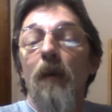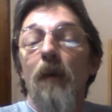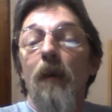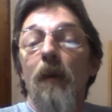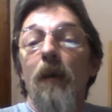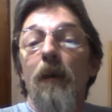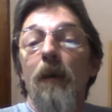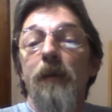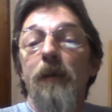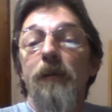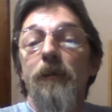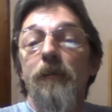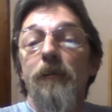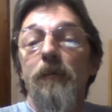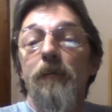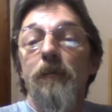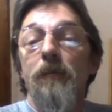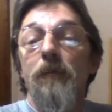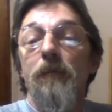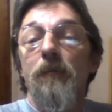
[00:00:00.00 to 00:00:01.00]
It's
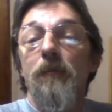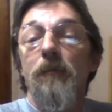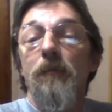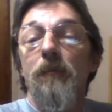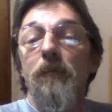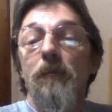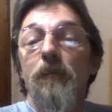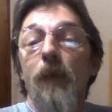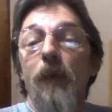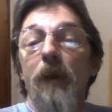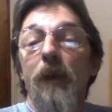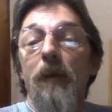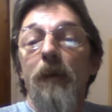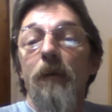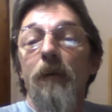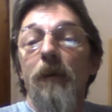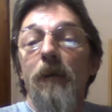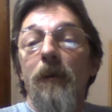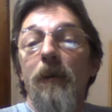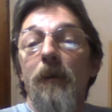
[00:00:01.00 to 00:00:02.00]

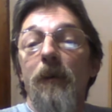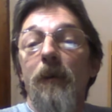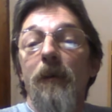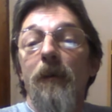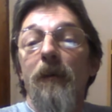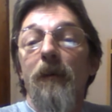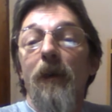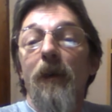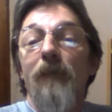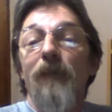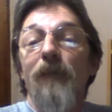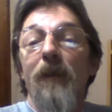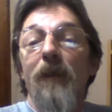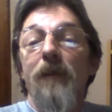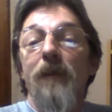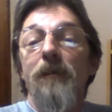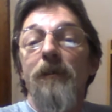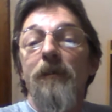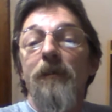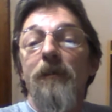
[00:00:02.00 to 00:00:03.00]
weird when you got
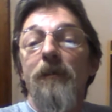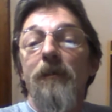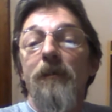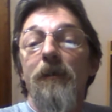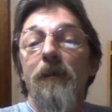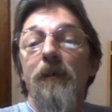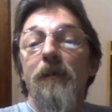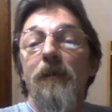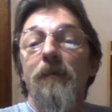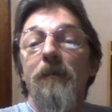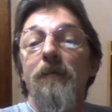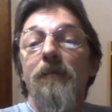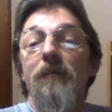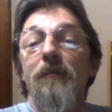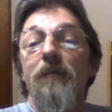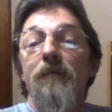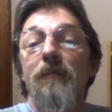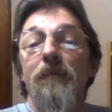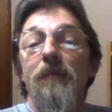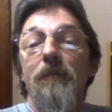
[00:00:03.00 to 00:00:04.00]
friends in
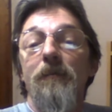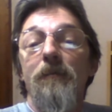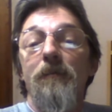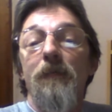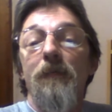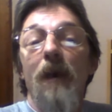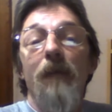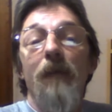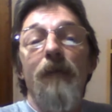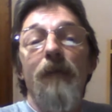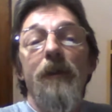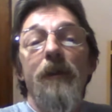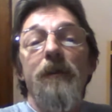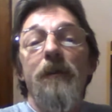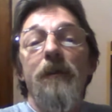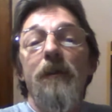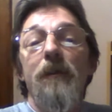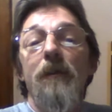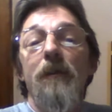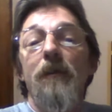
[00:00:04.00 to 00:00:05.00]
every
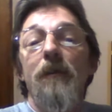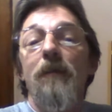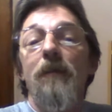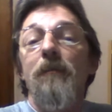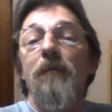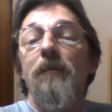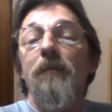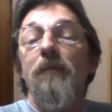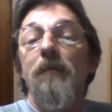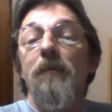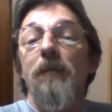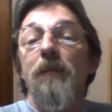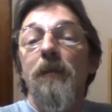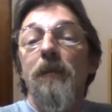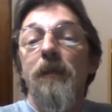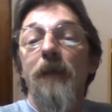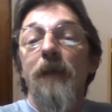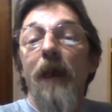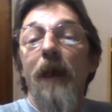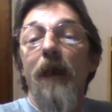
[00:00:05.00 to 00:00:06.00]
single
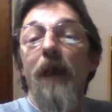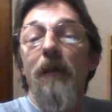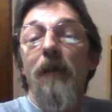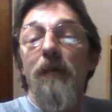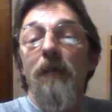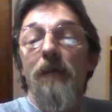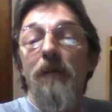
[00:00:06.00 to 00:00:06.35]
state,